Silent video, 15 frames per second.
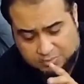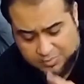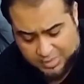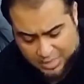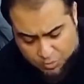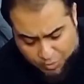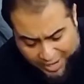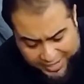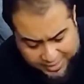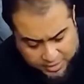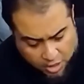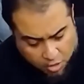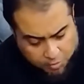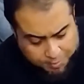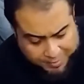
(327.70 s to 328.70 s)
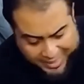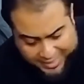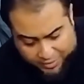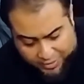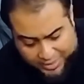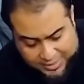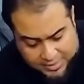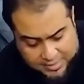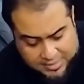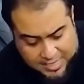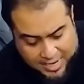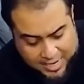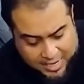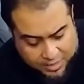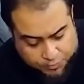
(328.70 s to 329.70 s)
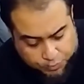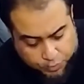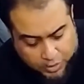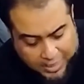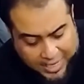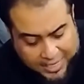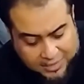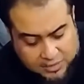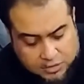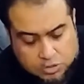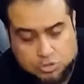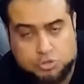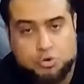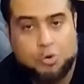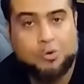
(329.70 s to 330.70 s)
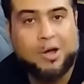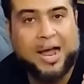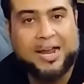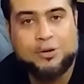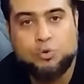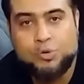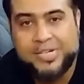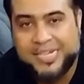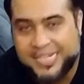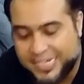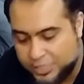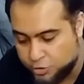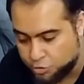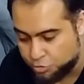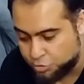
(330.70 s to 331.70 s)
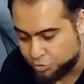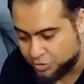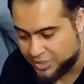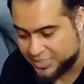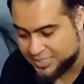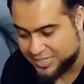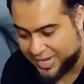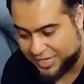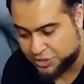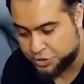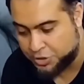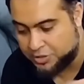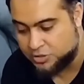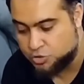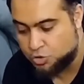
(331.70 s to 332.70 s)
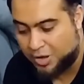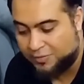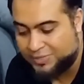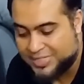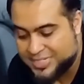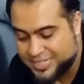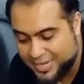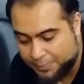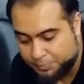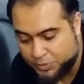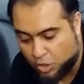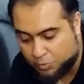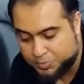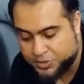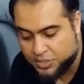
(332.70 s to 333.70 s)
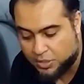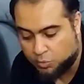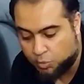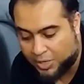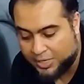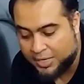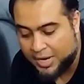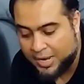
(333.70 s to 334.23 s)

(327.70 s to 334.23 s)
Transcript: right now my characters are at full health, so I don't need to do this action, so I will skip the optional one,